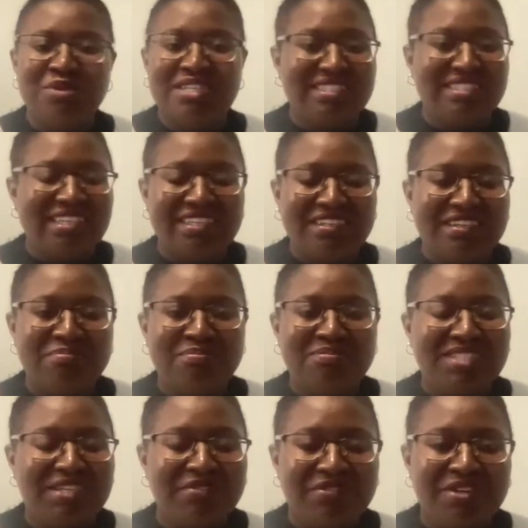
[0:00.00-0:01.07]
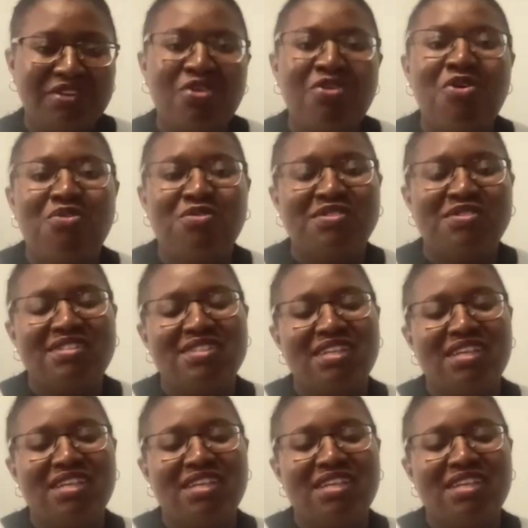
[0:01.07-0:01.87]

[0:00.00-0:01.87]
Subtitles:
go and take a different course.